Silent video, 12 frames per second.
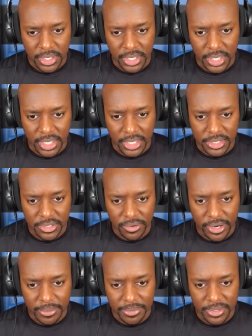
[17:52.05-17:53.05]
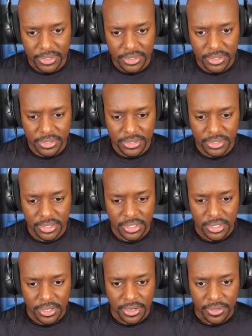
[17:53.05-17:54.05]
And let's grab these.
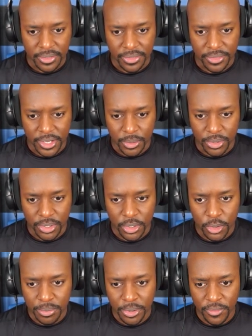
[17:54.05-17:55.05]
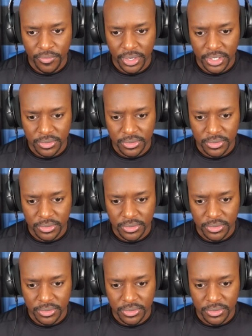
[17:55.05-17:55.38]
There we go. Perfect. Let's